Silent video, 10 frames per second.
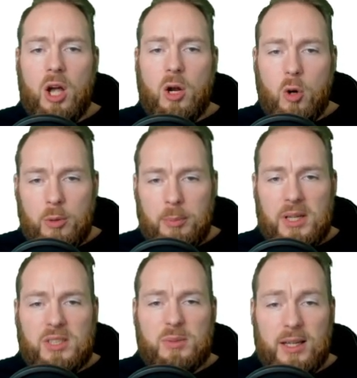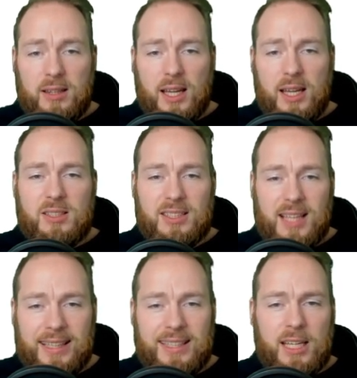Coinbase maintains
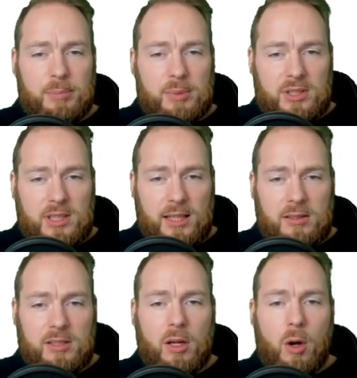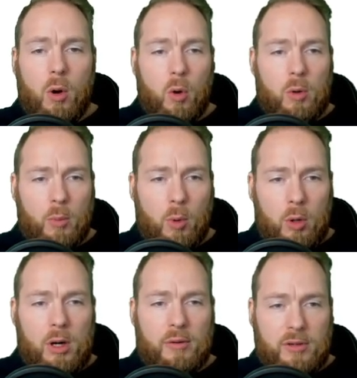98% or
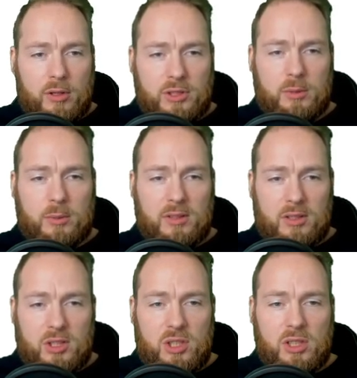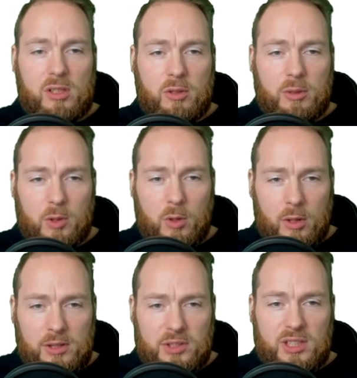more of customer digital
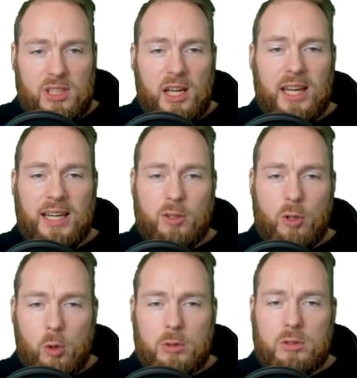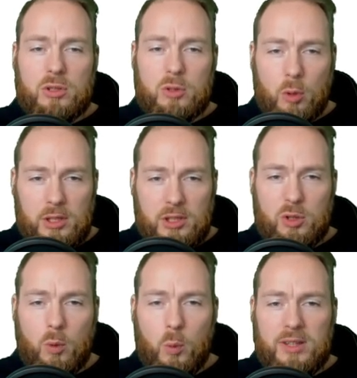cryptocurrency in cold storage
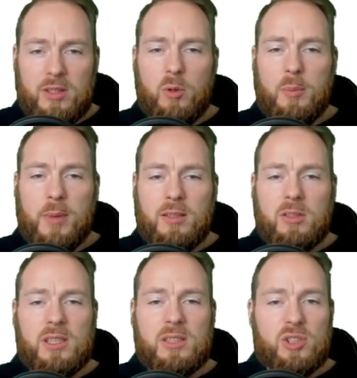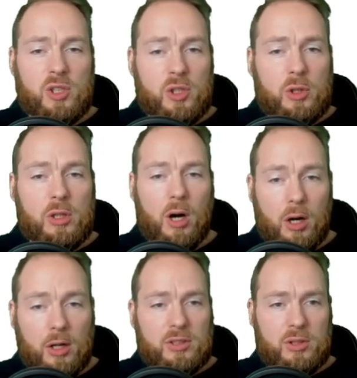with the remainder in secure
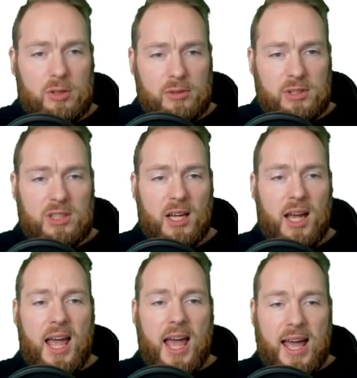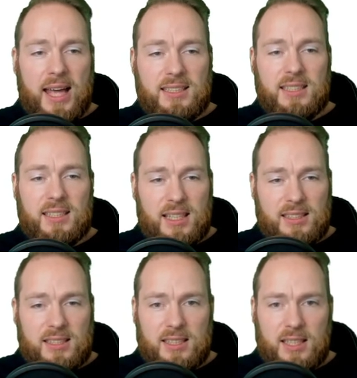hot servers as
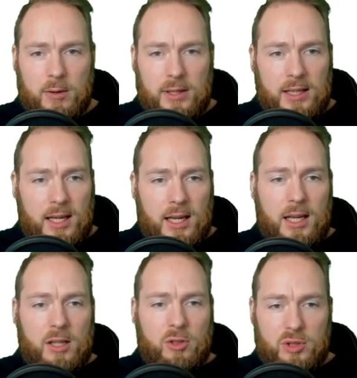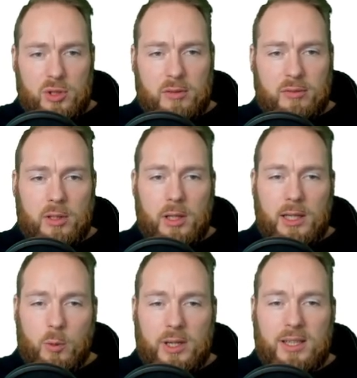necessary to serve the
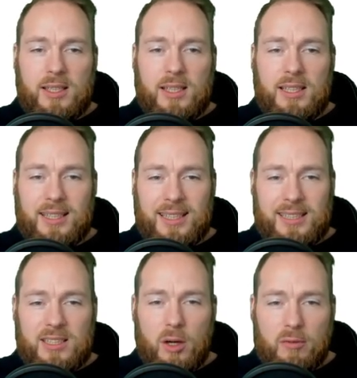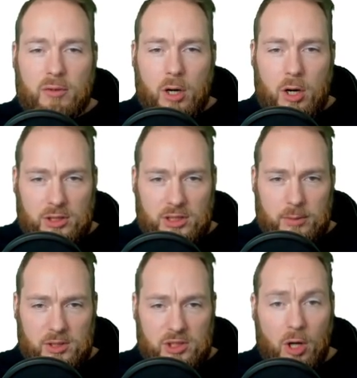liquidity needs of our
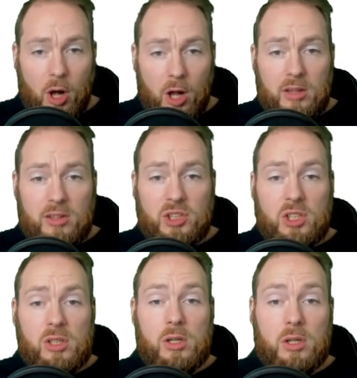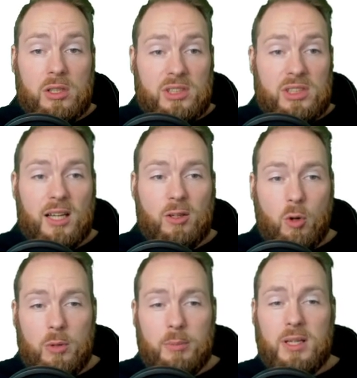customers. All digital currency that
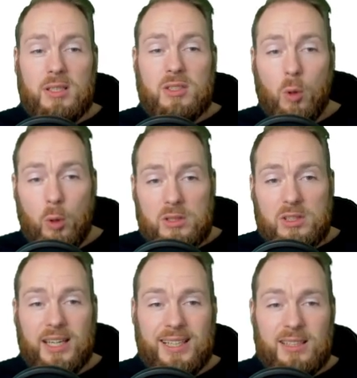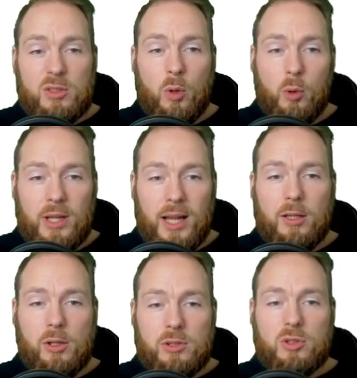Coinbase holds in its online
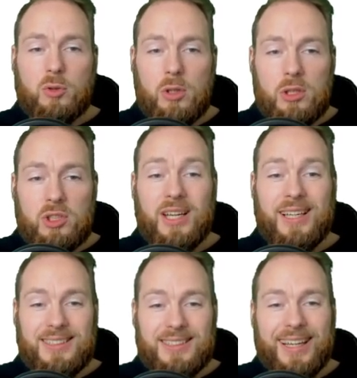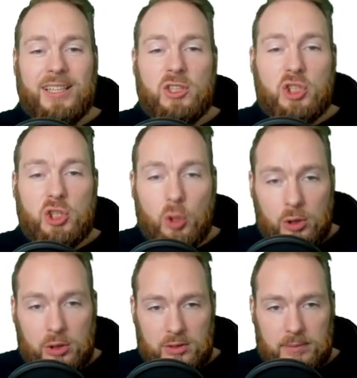hot storage is
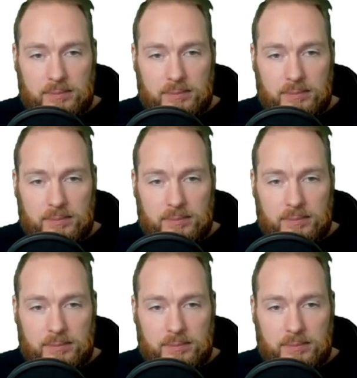insured.